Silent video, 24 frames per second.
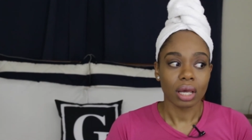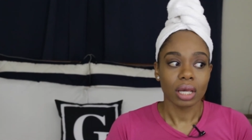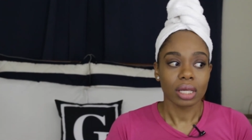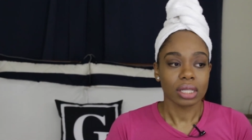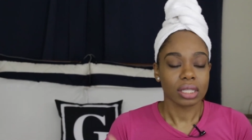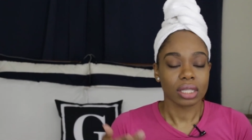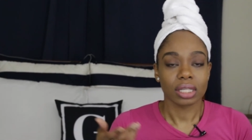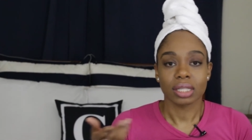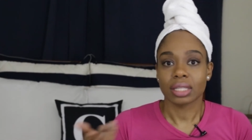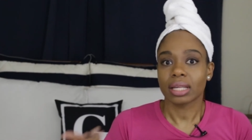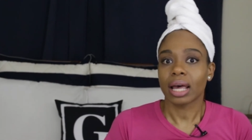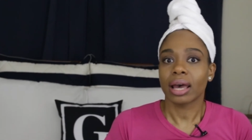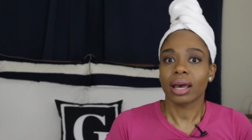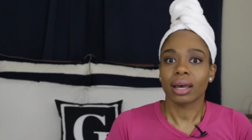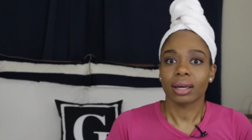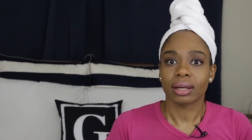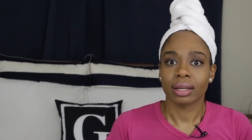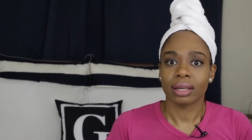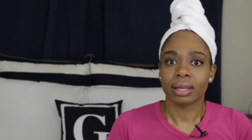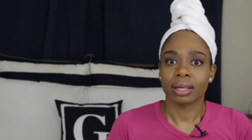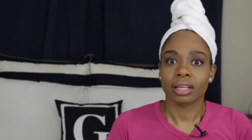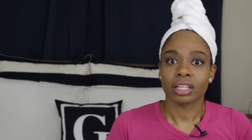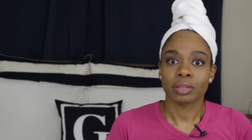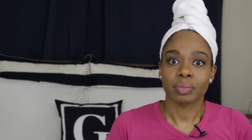
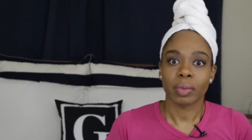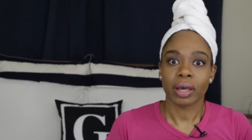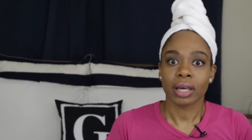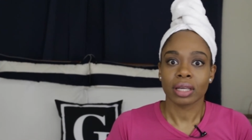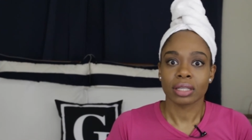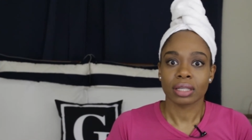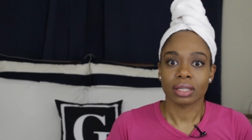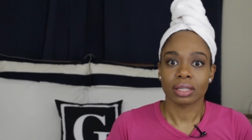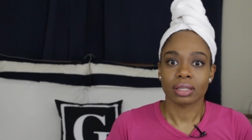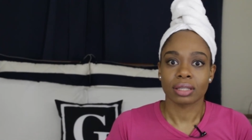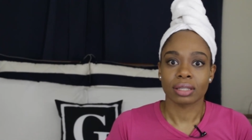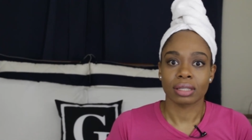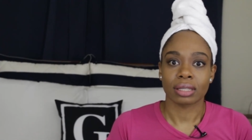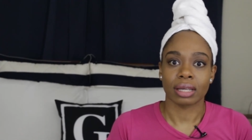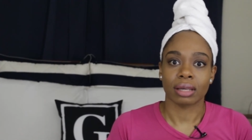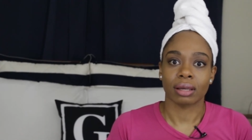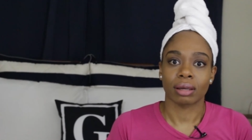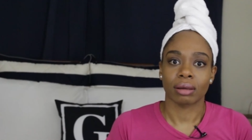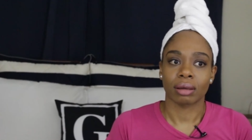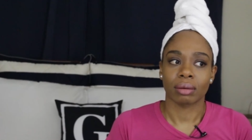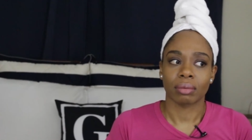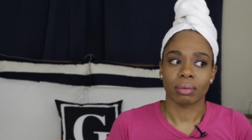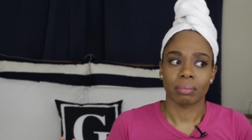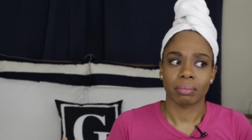Society expects us
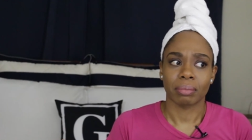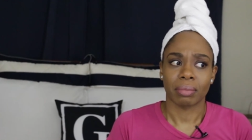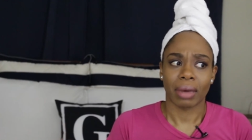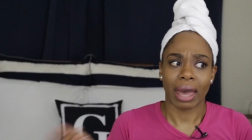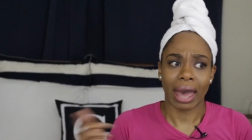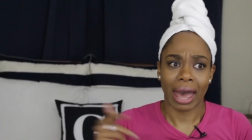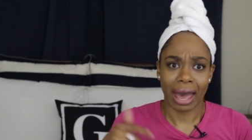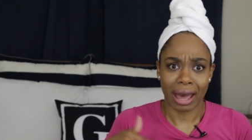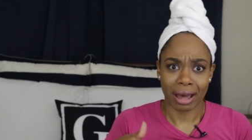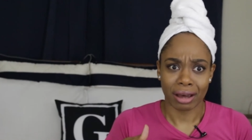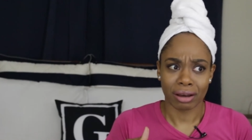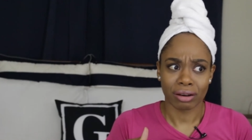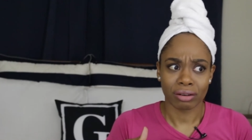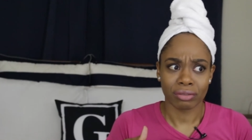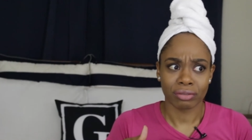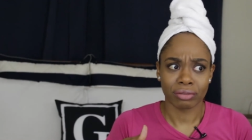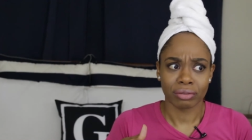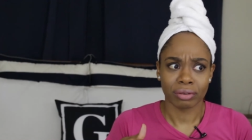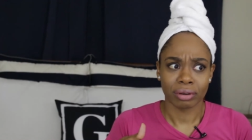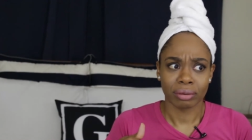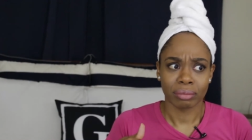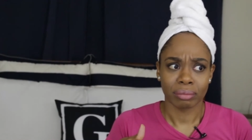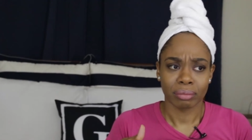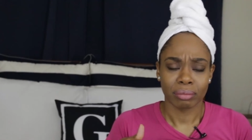to have,
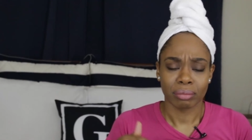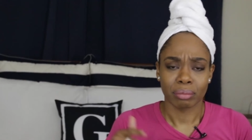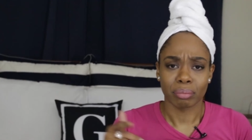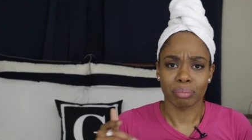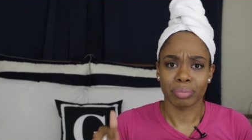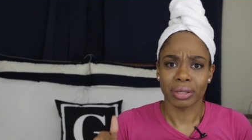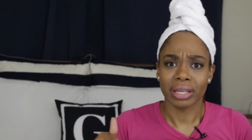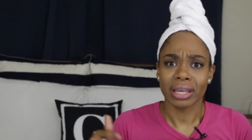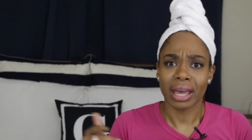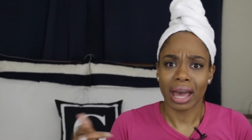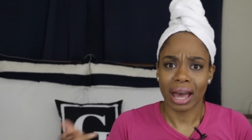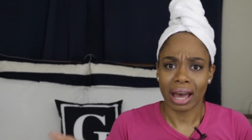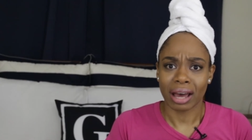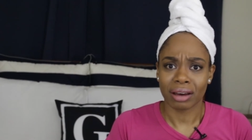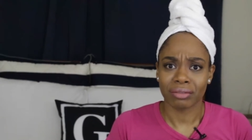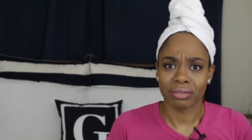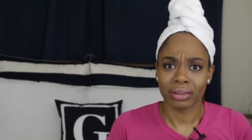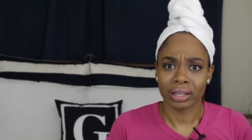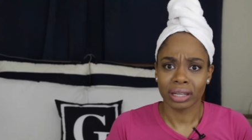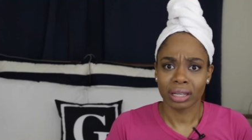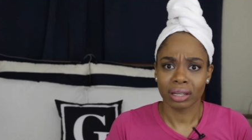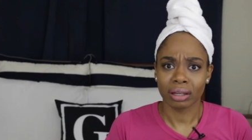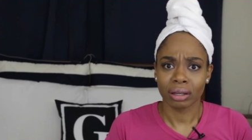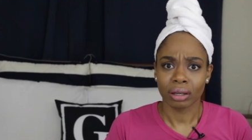be
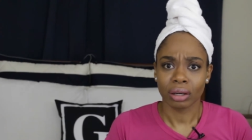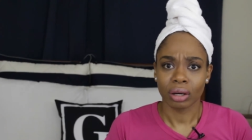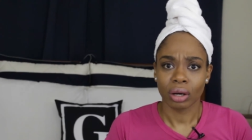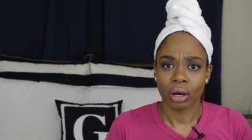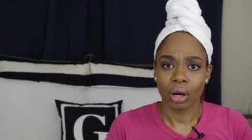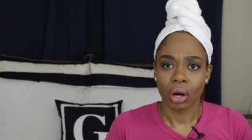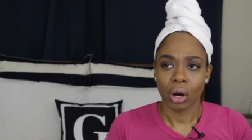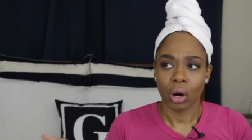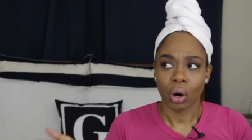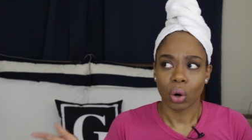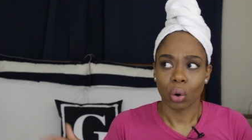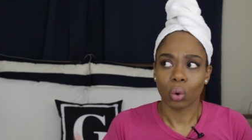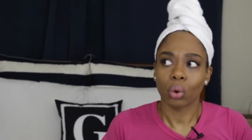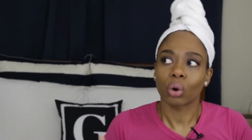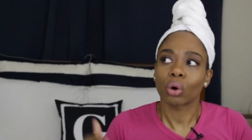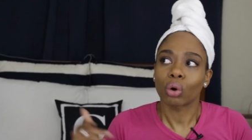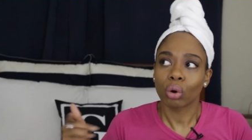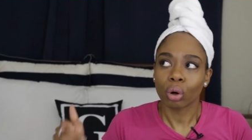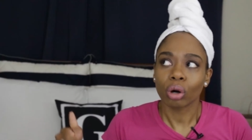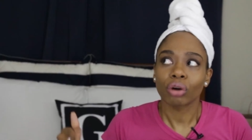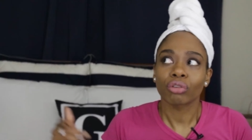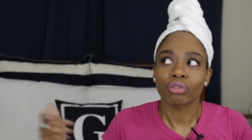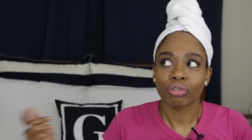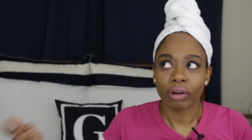having,
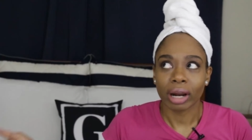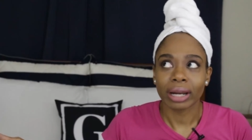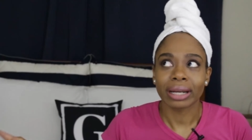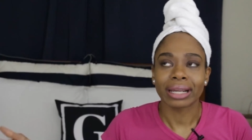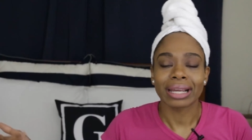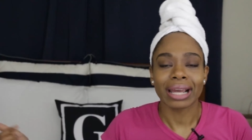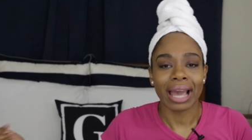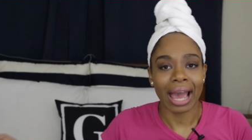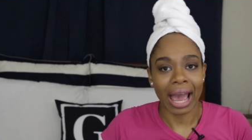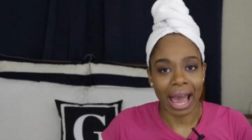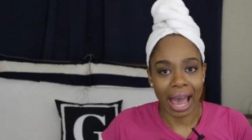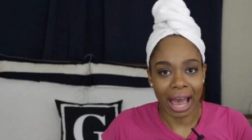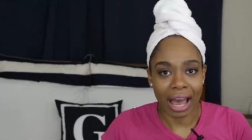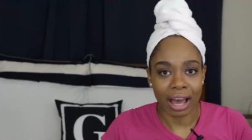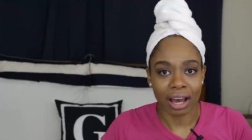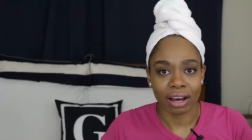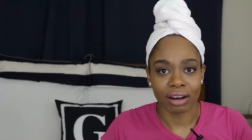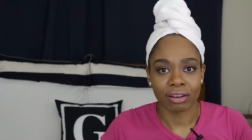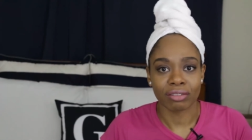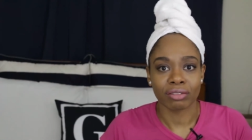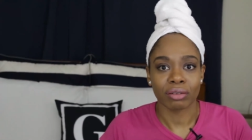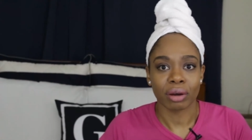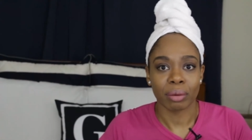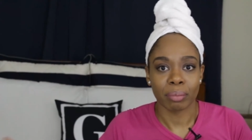or already
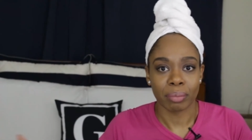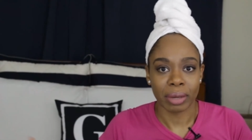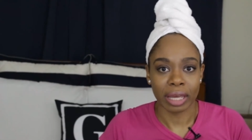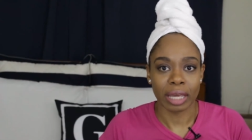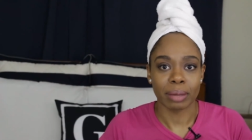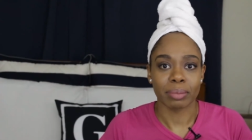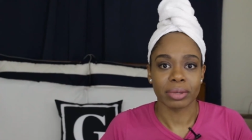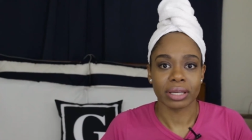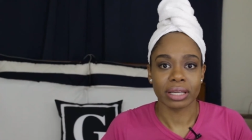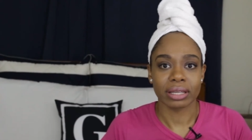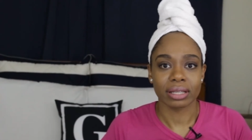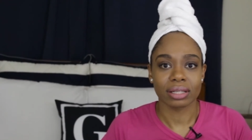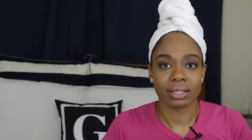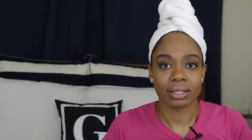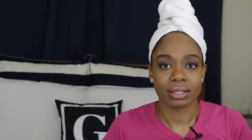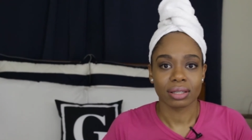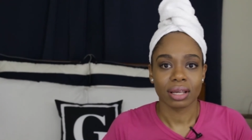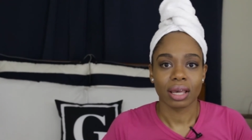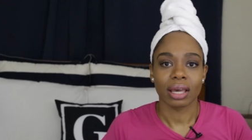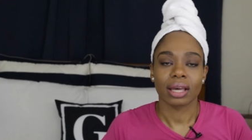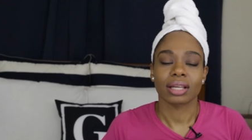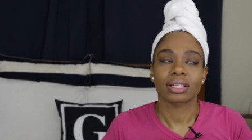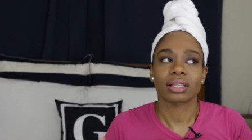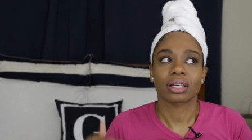have babies.
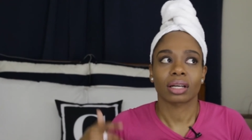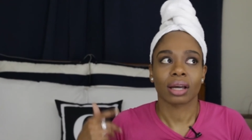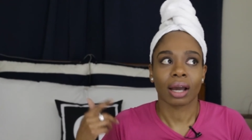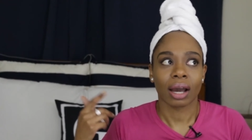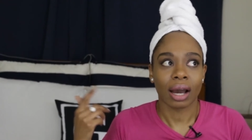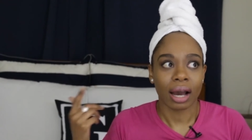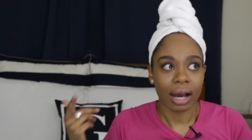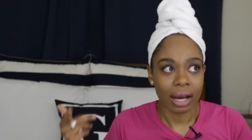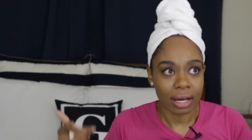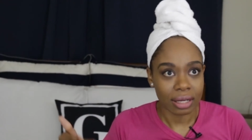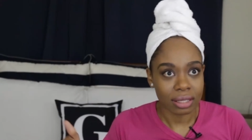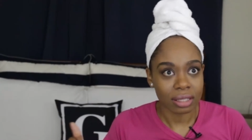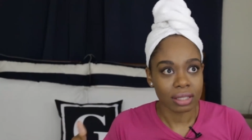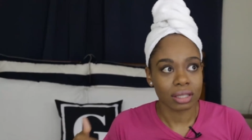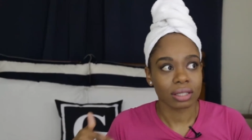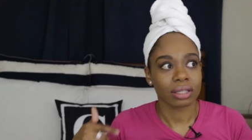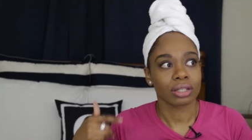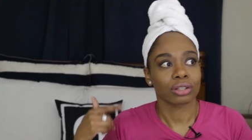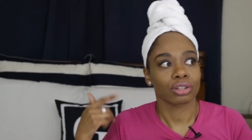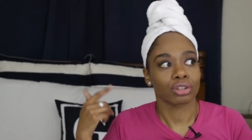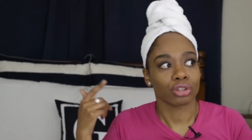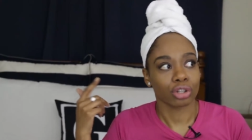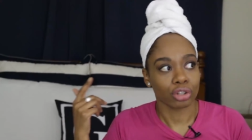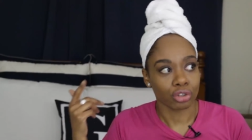It's a
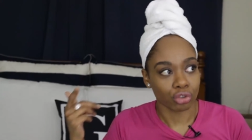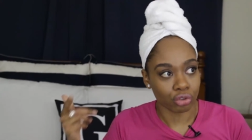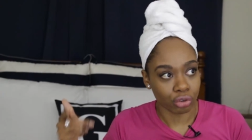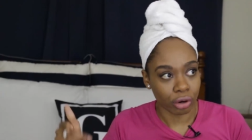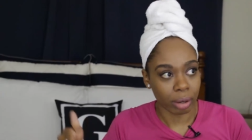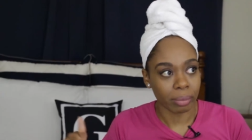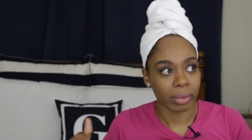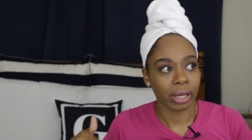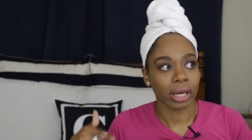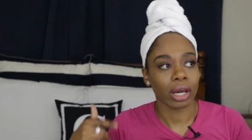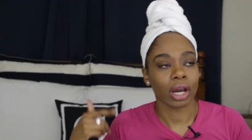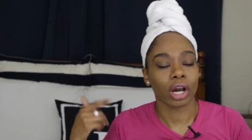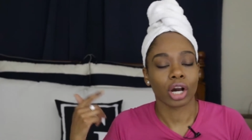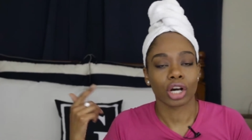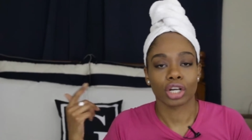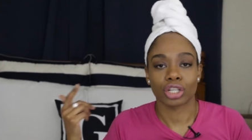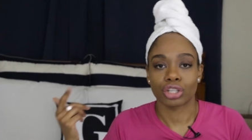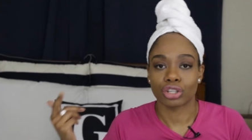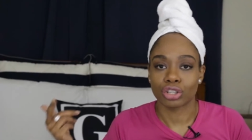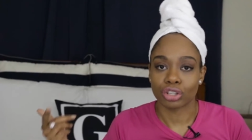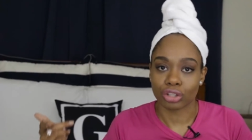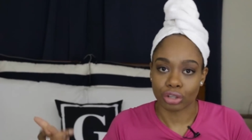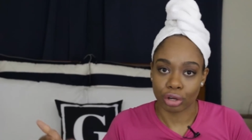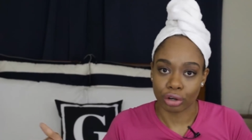constant drumming
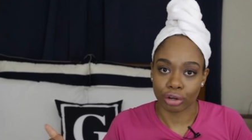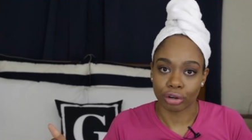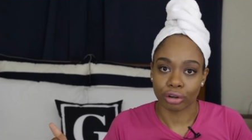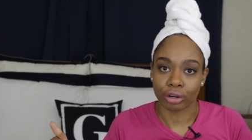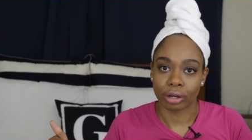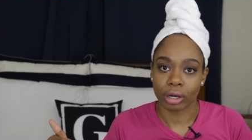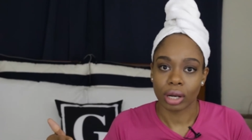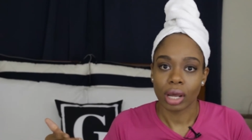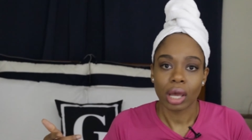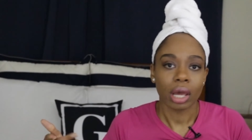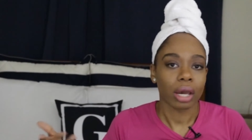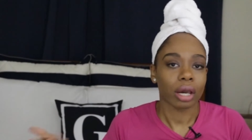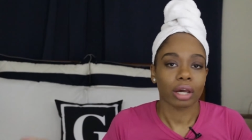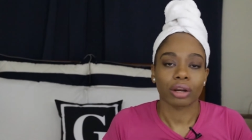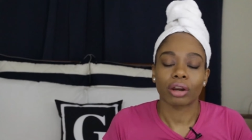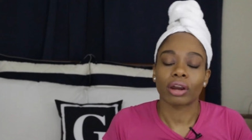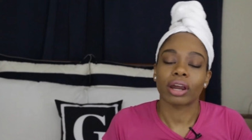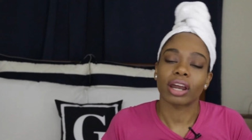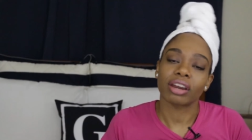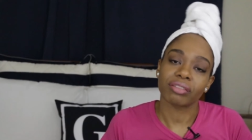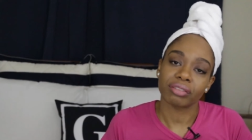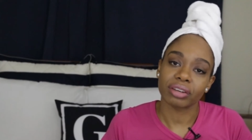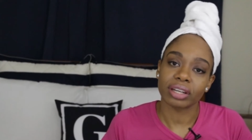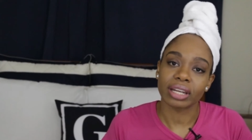concern in our
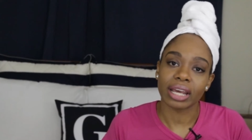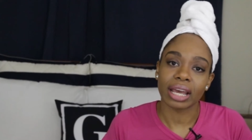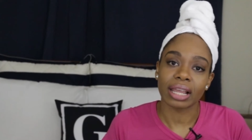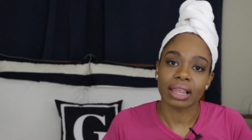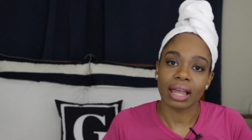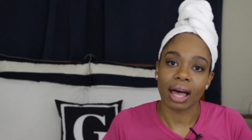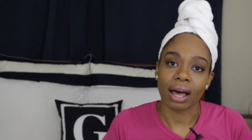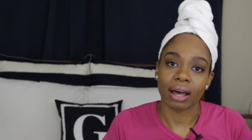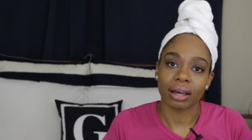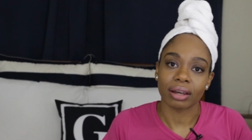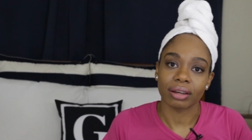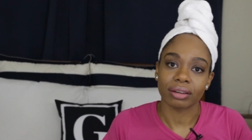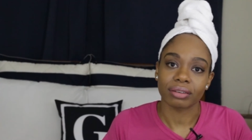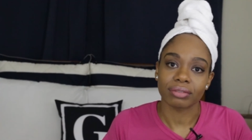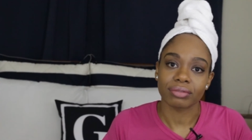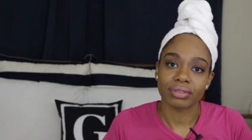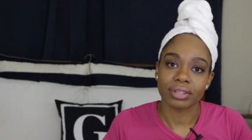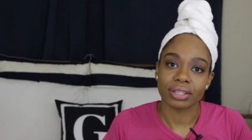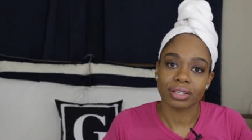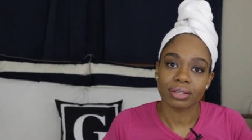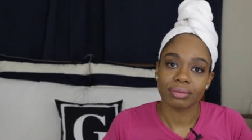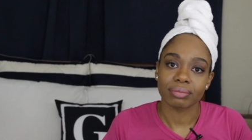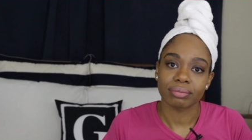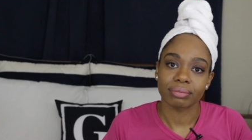everyday
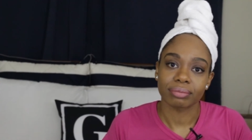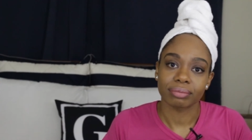lives.